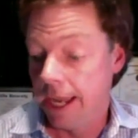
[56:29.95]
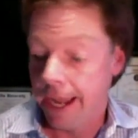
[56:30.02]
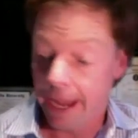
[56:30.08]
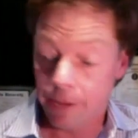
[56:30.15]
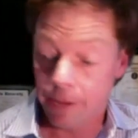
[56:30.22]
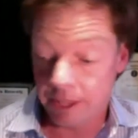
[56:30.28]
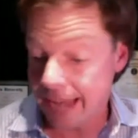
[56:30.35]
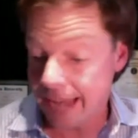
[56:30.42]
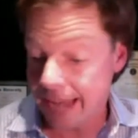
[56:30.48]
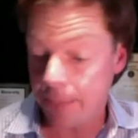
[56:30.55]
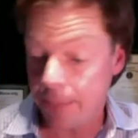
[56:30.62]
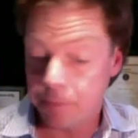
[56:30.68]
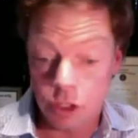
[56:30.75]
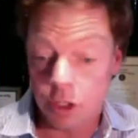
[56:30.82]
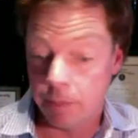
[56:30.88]
And with
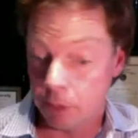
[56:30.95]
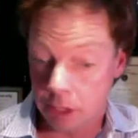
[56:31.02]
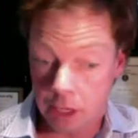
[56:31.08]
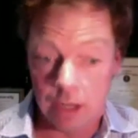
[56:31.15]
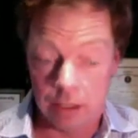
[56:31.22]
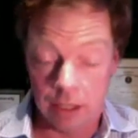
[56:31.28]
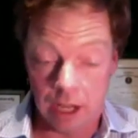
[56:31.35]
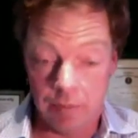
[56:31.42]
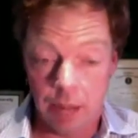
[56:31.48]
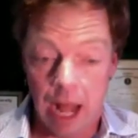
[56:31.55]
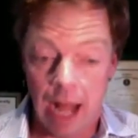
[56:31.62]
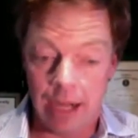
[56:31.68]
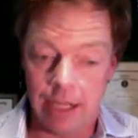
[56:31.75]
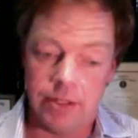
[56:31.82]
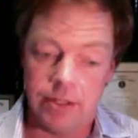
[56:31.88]
adapters, you can put it on a lot of
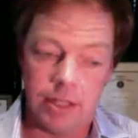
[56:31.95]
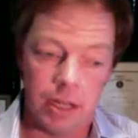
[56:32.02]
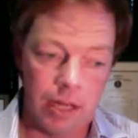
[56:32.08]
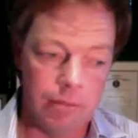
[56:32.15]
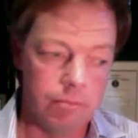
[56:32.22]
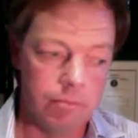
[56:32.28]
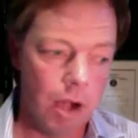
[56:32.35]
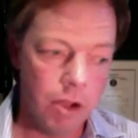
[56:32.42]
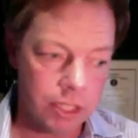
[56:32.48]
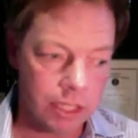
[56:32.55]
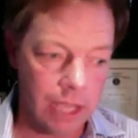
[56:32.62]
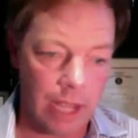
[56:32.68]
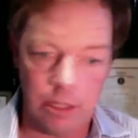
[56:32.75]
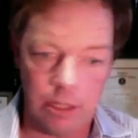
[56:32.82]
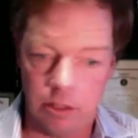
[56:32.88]
bodies. And mostly,
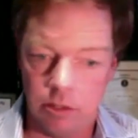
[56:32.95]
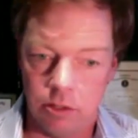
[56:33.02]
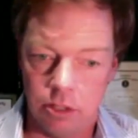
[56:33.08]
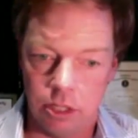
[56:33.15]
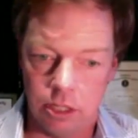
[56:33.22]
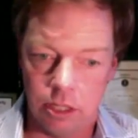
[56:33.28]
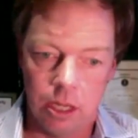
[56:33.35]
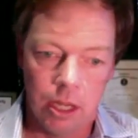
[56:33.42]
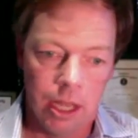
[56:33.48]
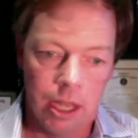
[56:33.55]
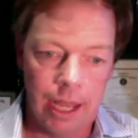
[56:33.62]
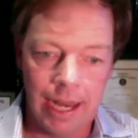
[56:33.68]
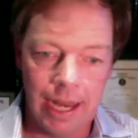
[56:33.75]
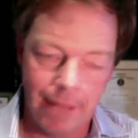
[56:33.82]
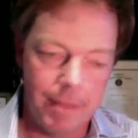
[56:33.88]
I used an
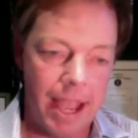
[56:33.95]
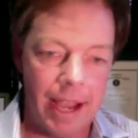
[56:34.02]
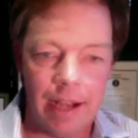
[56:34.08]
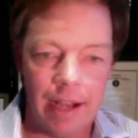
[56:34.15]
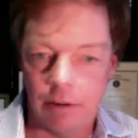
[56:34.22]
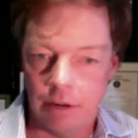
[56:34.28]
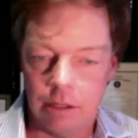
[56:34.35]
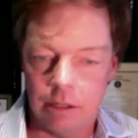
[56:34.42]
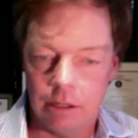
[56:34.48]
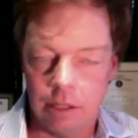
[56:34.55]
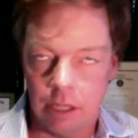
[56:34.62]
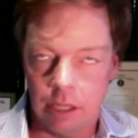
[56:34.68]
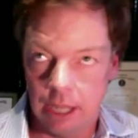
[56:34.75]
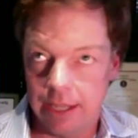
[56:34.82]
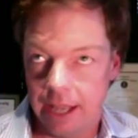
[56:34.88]
M8 or a
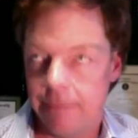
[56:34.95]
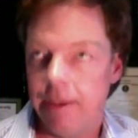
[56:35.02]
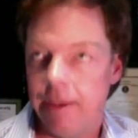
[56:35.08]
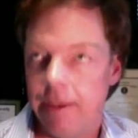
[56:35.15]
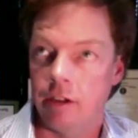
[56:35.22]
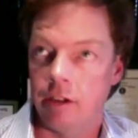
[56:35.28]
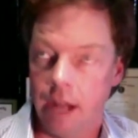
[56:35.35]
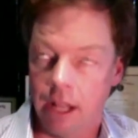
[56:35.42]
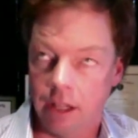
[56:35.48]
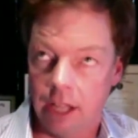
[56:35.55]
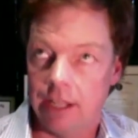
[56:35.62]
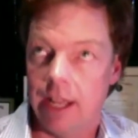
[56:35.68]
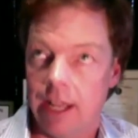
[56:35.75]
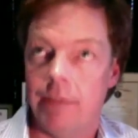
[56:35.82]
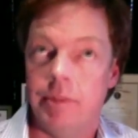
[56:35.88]
Leica M8 or
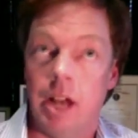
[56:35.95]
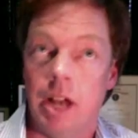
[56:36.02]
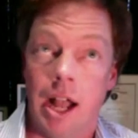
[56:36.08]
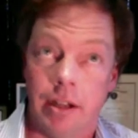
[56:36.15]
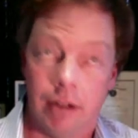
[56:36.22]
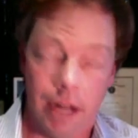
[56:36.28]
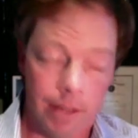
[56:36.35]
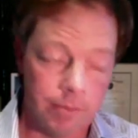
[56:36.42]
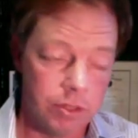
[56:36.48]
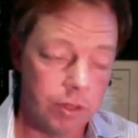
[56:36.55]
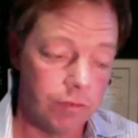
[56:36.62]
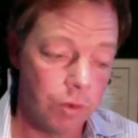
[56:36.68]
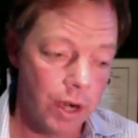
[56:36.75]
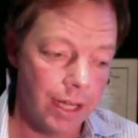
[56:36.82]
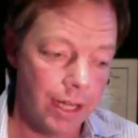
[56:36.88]
Leica M9 or
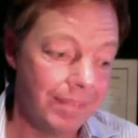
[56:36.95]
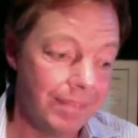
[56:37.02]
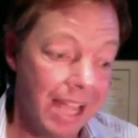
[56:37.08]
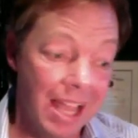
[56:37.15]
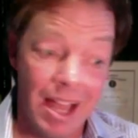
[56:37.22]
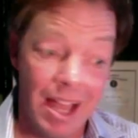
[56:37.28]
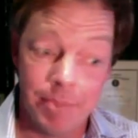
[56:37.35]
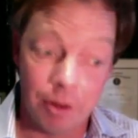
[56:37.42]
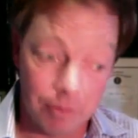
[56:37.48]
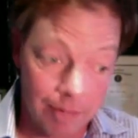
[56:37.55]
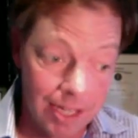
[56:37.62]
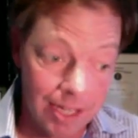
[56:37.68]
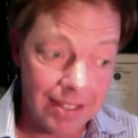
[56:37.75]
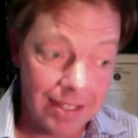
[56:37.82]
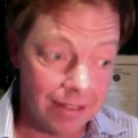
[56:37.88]
M240. But
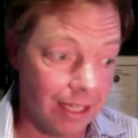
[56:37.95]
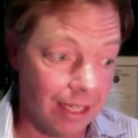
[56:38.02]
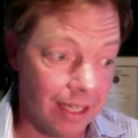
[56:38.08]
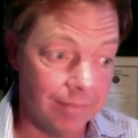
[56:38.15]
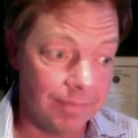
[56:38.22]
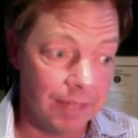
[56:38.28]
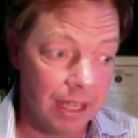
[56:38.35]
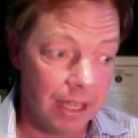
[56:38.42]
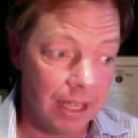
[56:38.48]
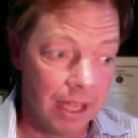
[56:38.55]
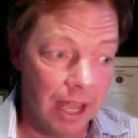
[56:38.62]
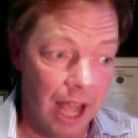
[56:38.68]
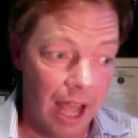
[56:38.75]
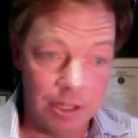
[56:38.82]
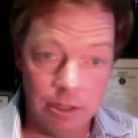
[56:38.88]
recently,
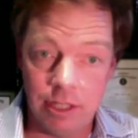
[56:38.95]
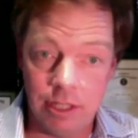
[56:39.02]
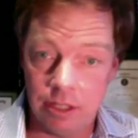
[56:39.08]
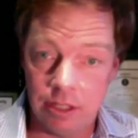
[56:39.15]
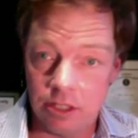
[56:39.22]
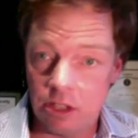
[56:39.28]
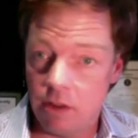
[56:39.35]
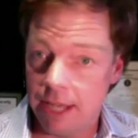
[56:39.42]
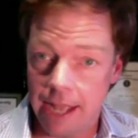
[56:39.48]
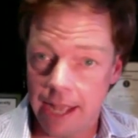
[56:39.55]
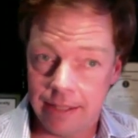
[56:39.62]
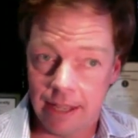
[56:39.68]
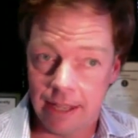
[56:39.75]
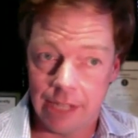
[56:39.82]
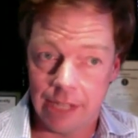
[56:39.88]
I've been using the Sony
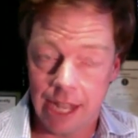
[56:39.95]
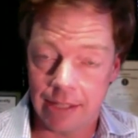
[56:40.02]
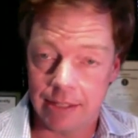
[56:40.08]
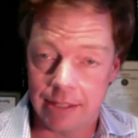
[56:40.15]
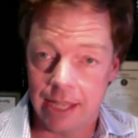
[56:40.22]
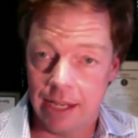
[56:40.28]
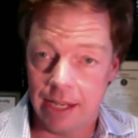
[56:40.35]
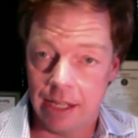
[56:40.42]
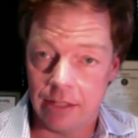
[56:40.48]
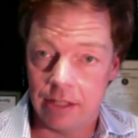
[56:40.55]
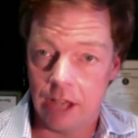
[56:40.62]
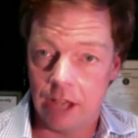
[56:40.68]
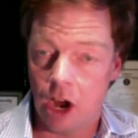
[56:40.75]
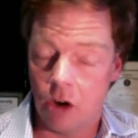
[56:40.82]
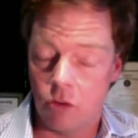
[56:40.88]
A7S, and
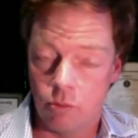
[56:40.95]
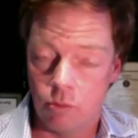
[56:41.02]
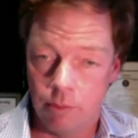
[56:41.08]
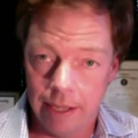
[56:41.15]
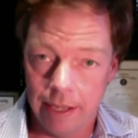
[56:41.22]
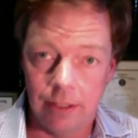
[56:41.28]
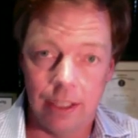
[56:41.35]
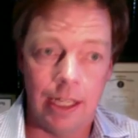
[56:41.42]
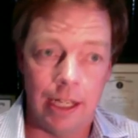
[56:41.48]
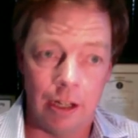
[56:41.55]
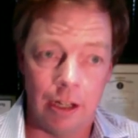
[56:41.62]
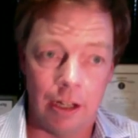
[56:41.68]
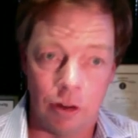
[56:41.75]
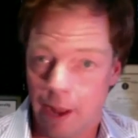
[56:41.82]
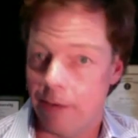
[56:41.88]
it's a really
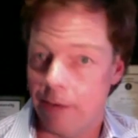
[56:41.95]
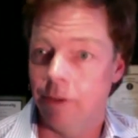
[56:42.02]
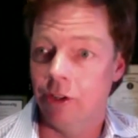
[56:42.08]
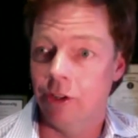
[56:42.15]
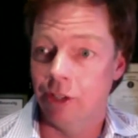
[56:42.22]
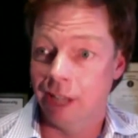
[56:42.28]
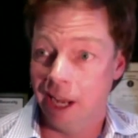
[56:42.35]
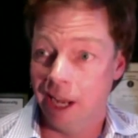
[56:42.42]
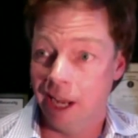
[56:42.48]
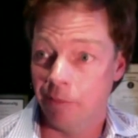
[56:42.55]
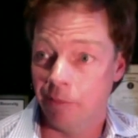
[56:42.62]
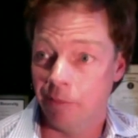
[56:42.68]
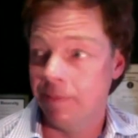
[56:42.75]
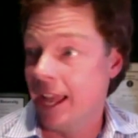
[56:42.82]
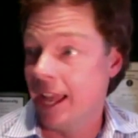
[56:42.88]
incredible camera.
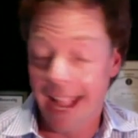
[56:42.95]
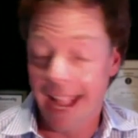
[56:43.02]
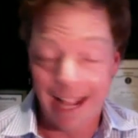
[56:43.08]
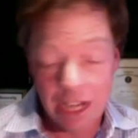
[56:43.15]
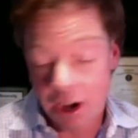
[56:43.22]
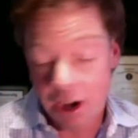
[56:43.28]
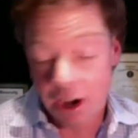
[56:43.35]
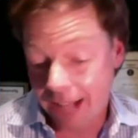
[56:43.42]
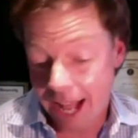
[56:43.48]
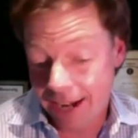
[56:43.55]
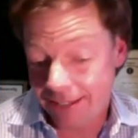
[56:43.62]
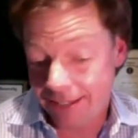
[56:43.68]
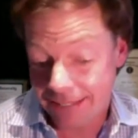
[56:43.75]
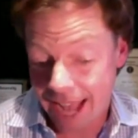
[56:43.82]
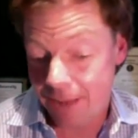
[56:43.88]
And you know, I kind
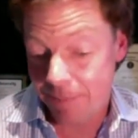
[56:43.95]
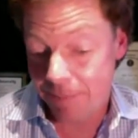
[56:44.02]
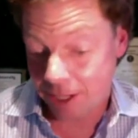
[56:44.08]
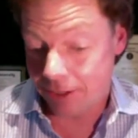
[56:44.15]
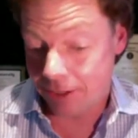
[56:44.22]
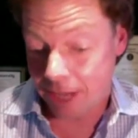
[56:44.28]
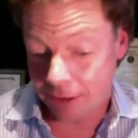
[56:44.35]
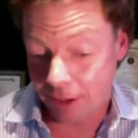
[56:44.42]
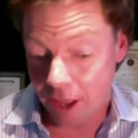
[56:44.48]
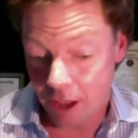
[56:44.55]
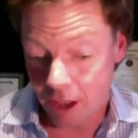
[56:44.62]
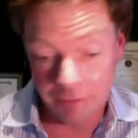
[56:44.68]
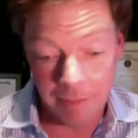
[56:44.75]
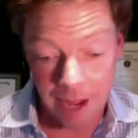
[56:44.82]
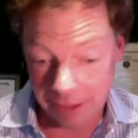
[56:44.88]
of sad because I
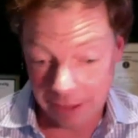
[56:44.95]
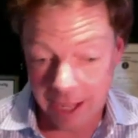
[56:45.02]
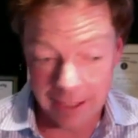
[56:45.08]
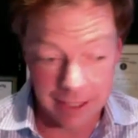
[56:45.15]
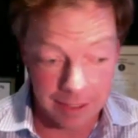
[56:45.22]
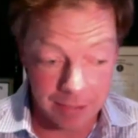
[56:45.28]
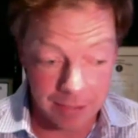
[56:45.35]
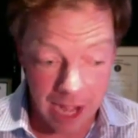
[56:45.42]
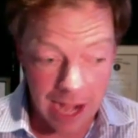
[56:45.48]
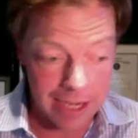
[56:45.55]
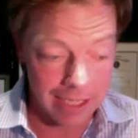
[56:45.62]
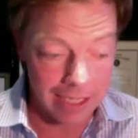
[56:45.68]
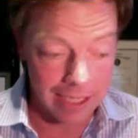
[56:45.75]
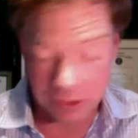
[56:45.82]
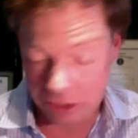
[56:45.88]
love my Leica
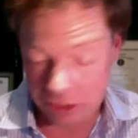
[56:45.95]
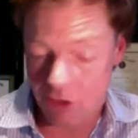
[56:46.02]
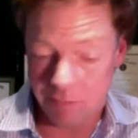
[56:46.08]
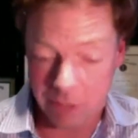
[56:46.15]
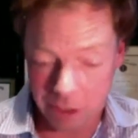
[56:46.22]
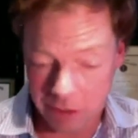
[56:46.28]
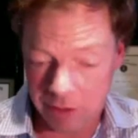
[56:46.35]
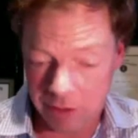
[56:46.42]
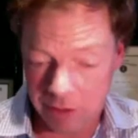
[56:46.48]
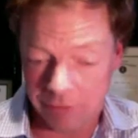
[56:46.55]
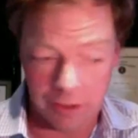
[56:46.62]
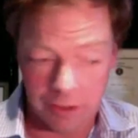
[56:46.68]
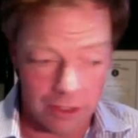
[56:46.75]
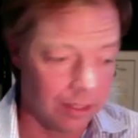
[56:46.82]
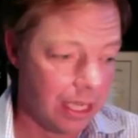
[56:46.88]
body; it's so
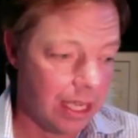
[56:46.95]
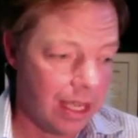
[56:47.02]
beautiful.